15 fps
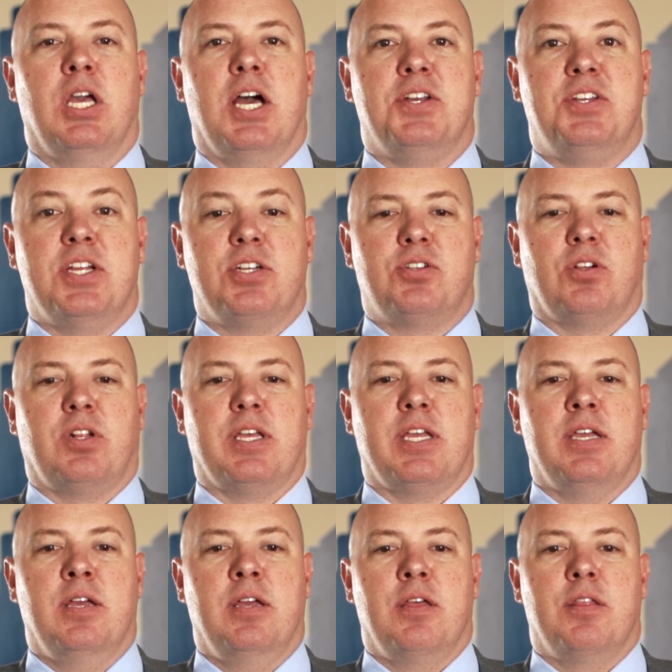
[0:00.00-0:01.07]

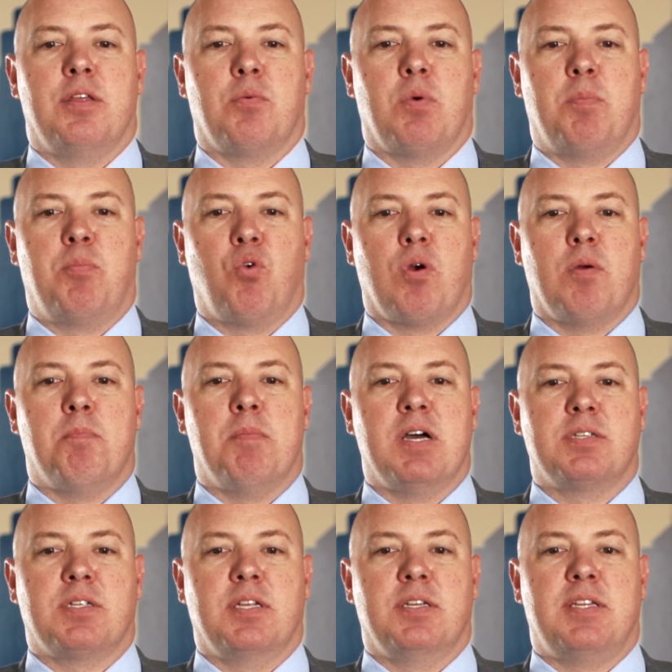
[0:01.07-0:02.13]
Additionally, the report
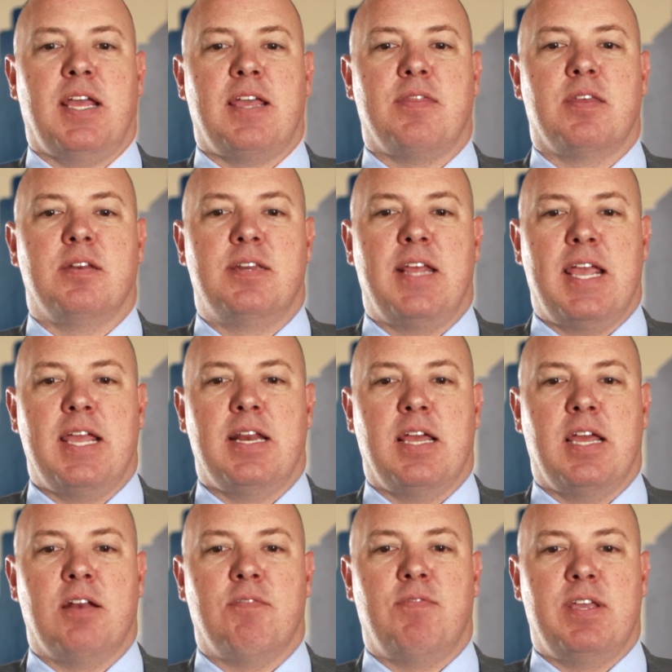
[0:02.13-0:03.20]
must contain the date
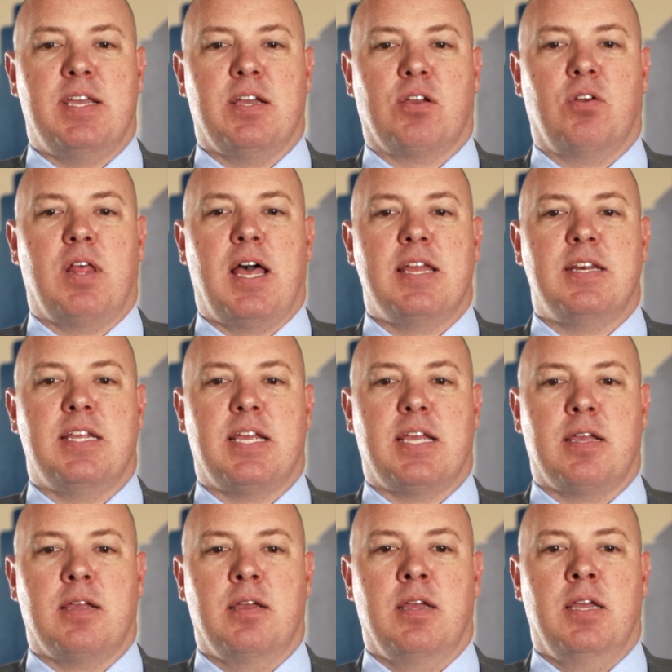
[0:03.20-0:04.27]
and vehicle
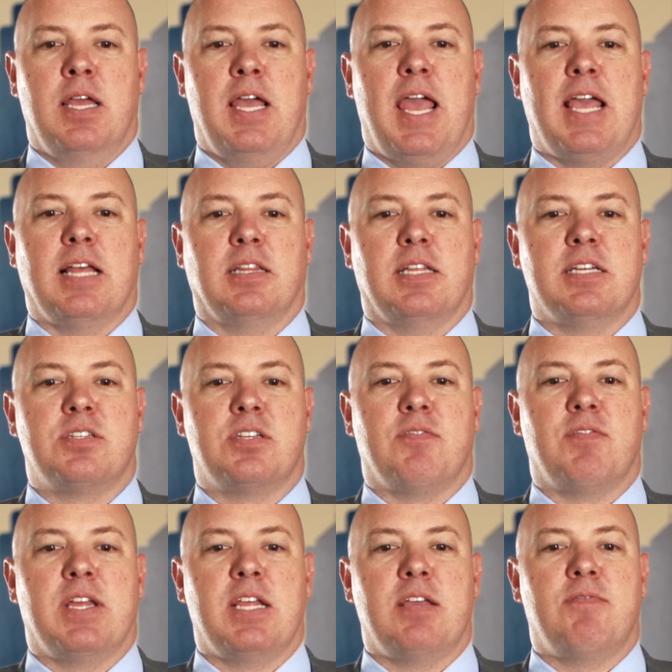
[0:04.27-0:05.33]
ID, a list
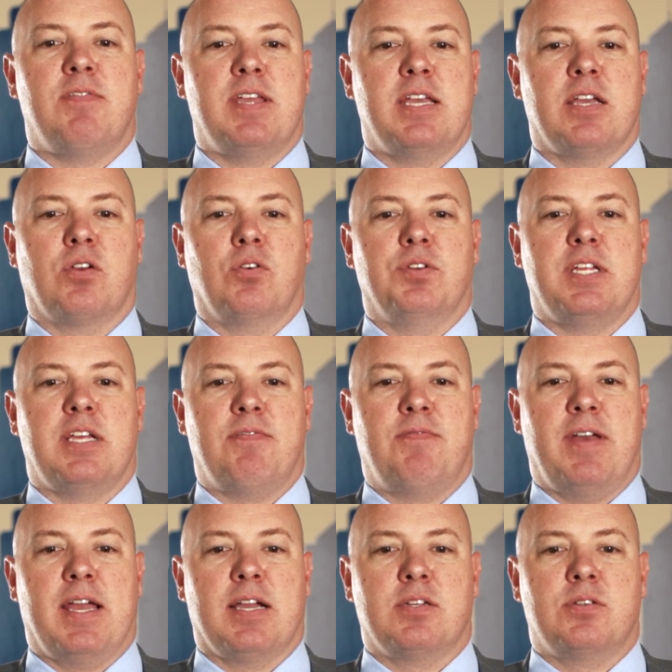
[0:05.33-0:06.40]
of any vehicle
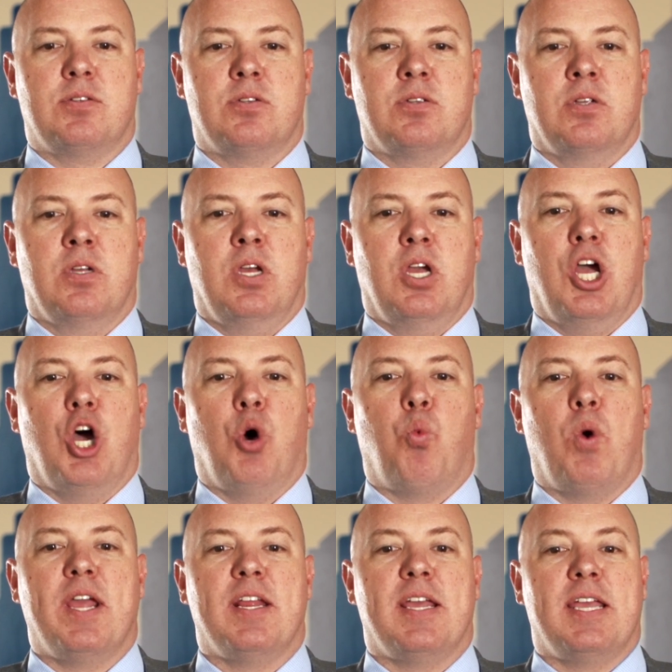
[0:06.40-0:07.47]
defects, a
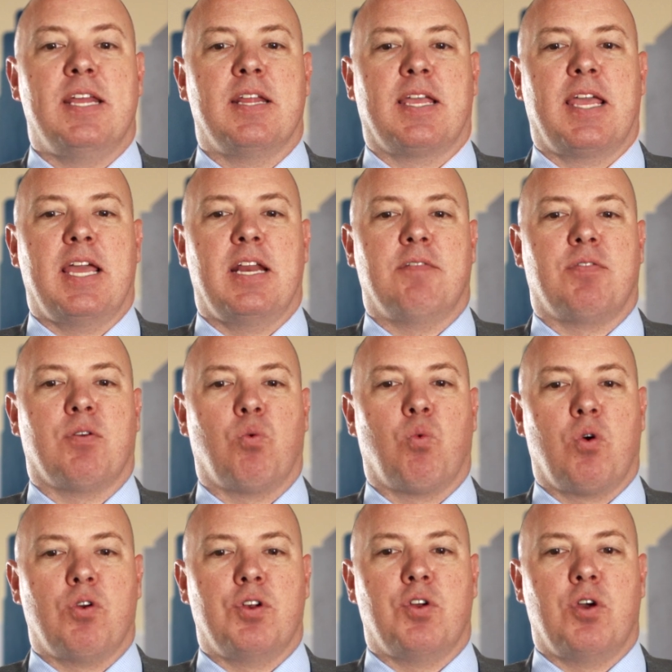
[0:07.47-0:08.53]
way to indicate if there
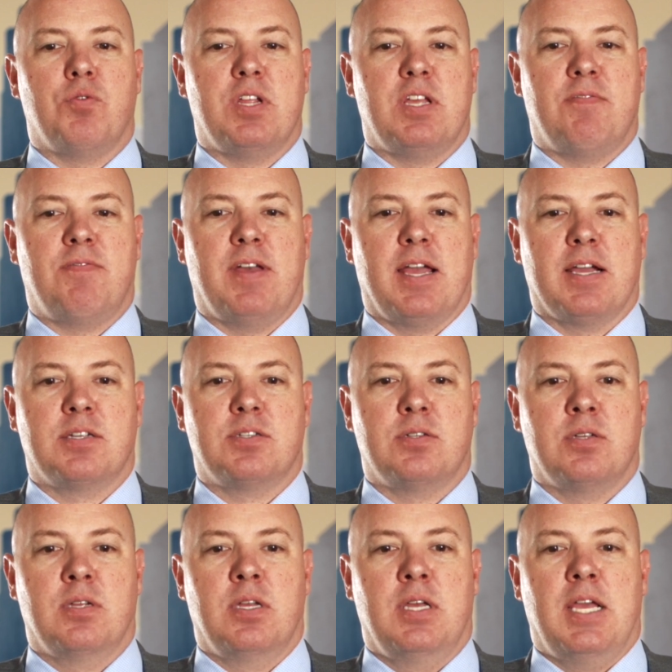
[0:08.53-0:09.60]
were no
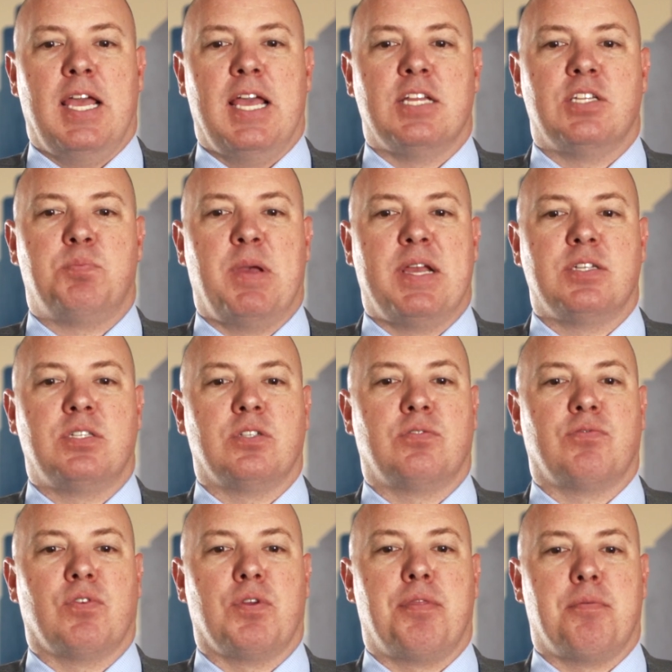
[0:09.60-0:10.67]
defects, and
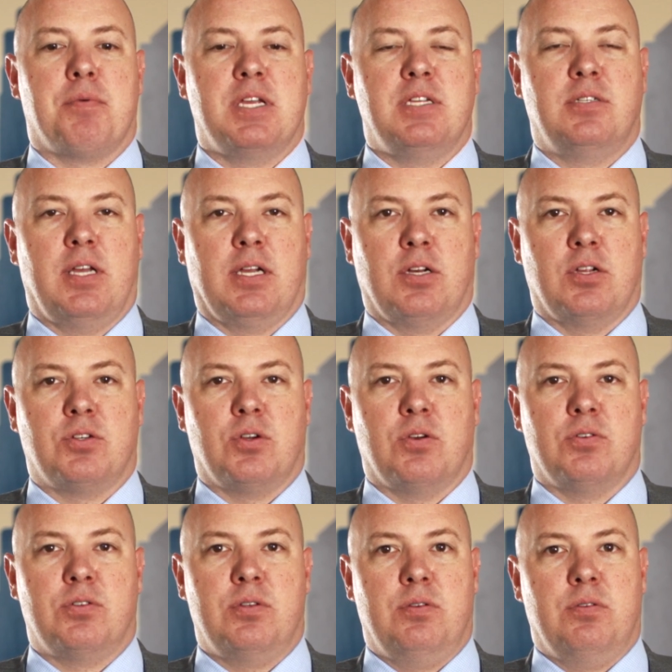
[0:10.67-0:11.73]
spaces for three
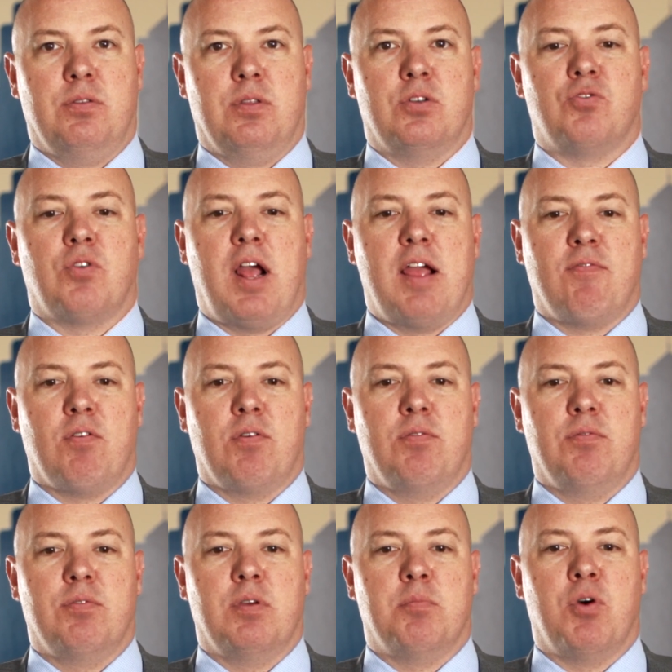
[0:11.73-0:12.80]
signatures, the
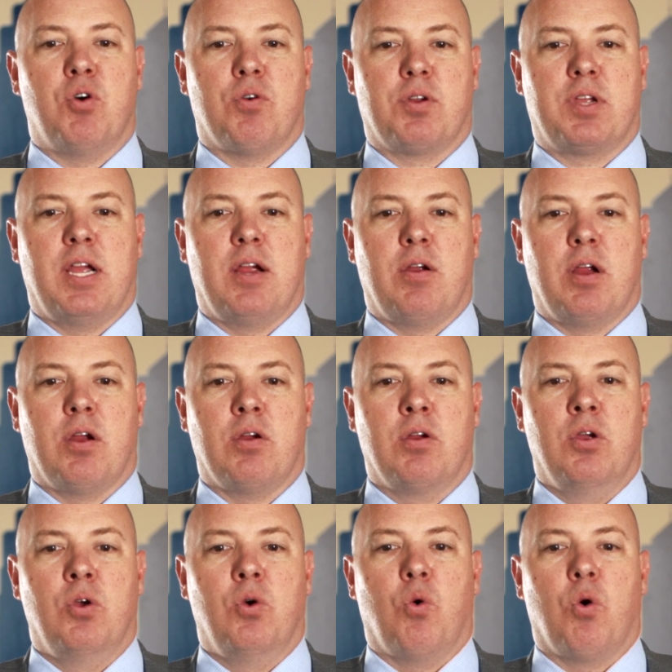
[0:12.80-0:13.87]
driver, the motor
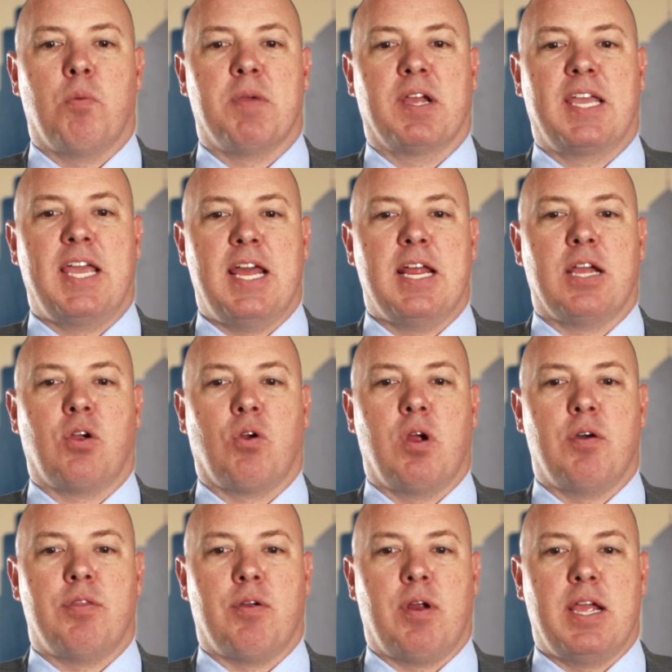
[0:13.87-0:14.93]
carrier, or mechanic
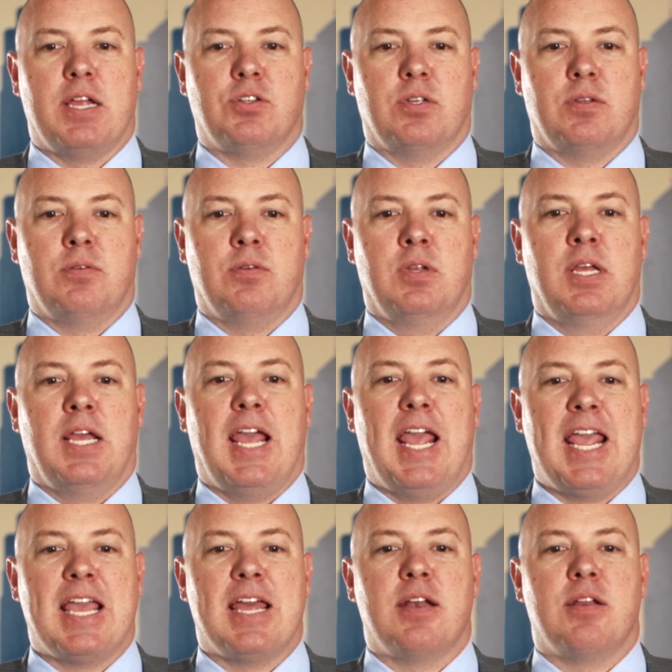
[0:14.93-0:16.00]
or other agent
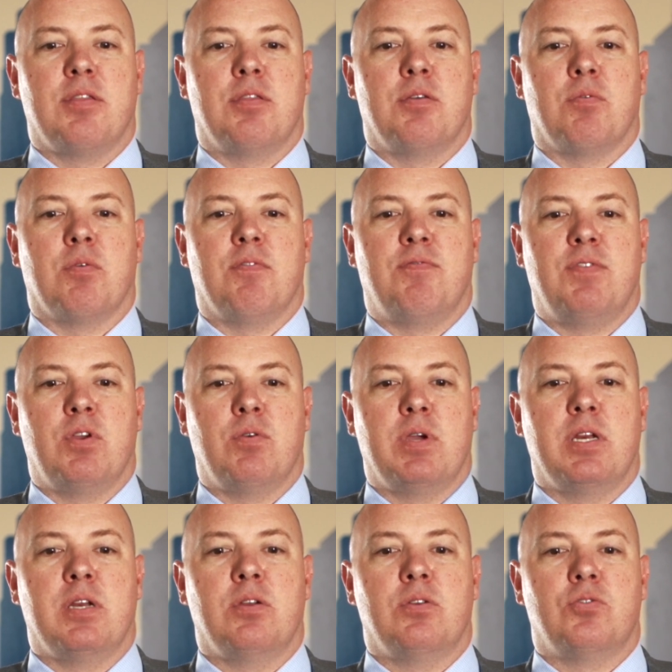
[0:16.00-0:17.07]
and the
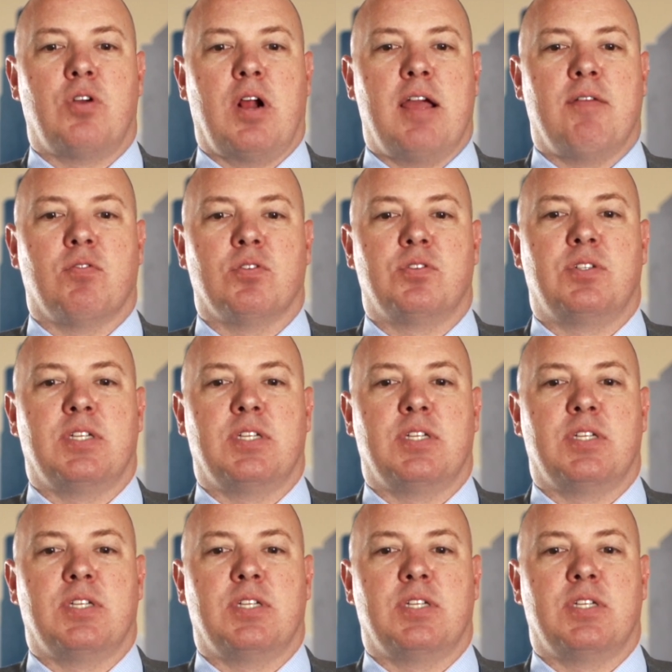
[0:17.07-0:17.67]
reviewing driver's